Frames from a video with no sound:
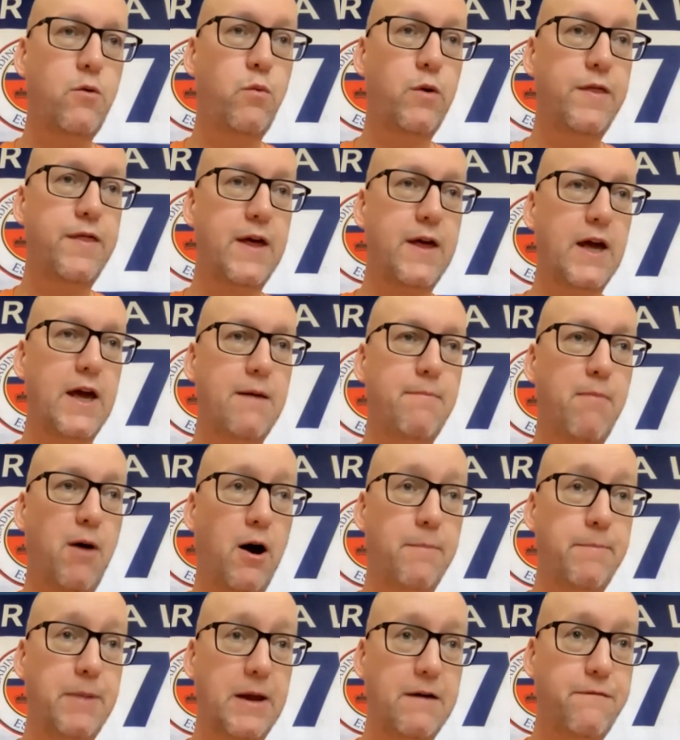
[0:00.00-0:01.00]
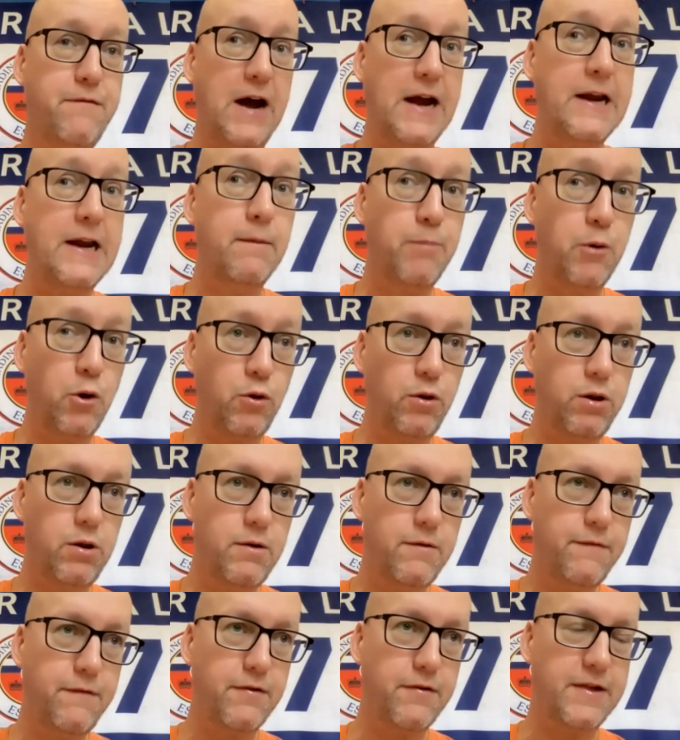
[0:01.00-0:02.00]
We think it might be available
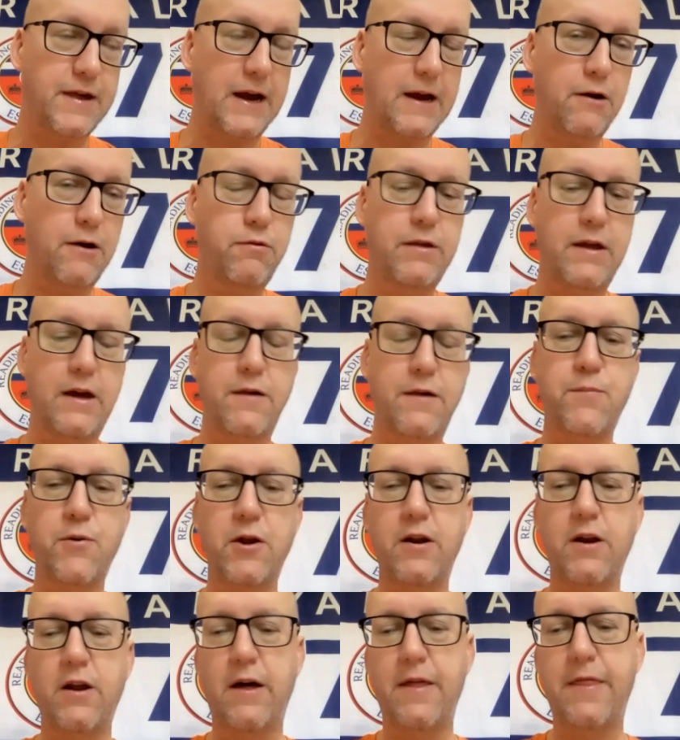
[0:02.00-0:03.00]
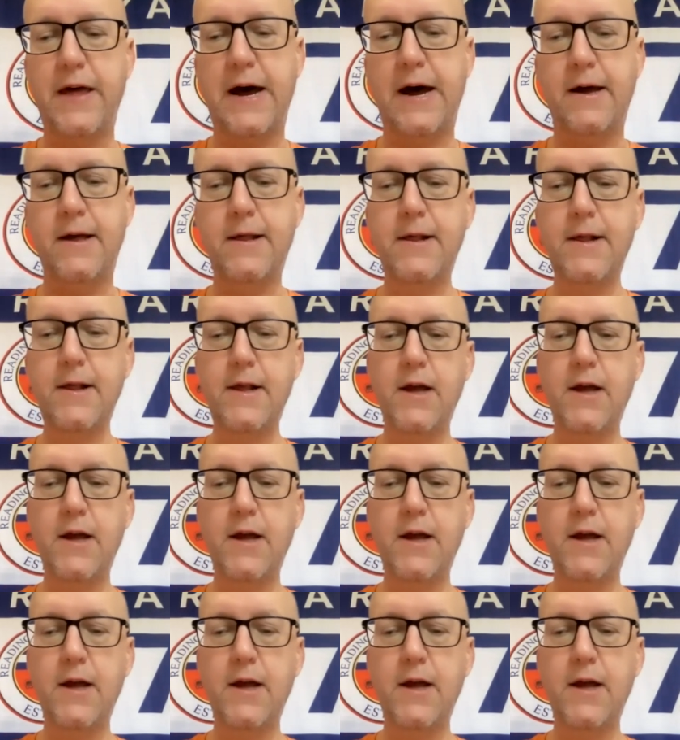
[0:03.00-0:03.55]
for sale. Let's put it like that.